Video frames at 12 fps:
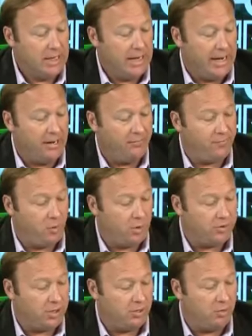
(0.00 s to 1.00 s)
And, of
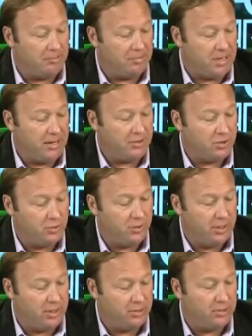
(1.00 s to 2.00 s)
course, uh, the website is who
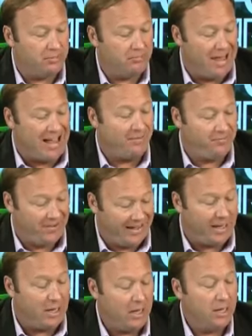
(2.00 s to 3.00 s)
is
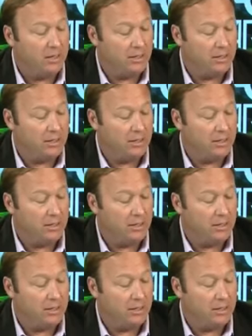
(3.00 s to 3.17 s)
mcafee